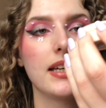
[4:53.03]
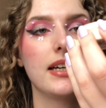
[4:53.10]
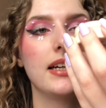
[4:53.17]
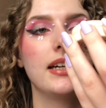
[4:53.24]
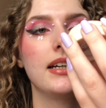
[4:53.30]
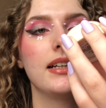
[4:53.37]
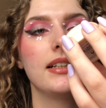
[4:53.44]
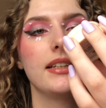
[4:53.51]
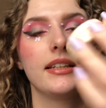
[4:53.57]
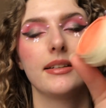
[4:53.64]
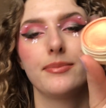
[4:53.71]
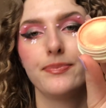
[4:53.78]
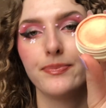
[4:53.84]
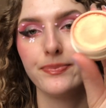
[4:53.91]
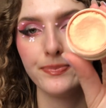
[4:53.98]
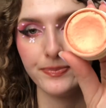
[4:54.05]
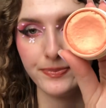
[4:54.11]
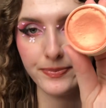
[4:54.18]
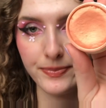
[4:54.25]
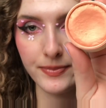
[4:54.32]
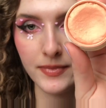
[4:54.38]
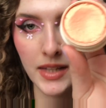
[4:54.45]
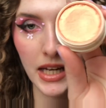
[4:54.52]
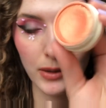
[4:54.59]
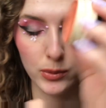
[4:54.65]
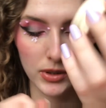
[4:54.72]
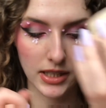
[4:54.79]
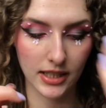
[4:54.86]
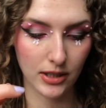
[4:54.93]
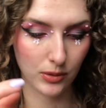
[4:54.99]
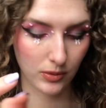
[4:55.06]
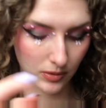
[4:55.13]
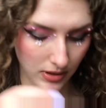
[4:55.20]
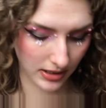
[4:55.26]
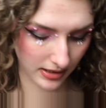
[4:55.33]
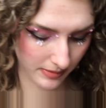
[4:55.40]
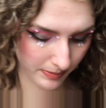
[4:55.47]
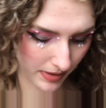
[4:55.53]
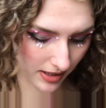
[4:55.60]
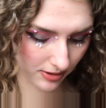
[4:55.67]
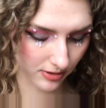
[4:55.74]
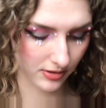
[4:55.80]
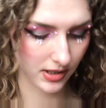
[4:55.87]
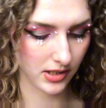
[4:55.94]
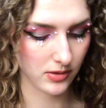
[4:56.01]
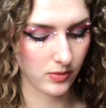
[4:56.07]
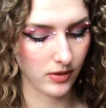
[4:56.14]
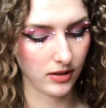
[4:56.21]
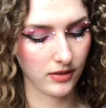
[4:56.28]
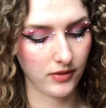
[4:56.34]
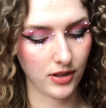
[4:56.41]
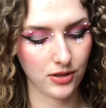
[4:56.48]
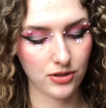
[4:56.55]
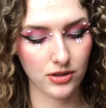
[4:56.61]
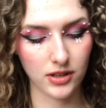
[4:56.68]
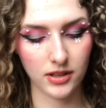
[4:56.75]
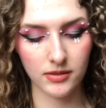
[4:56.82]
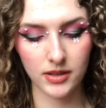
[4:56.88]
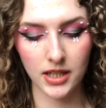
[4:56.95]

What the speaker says: and yeah, I would like to hit ban on this one eventually.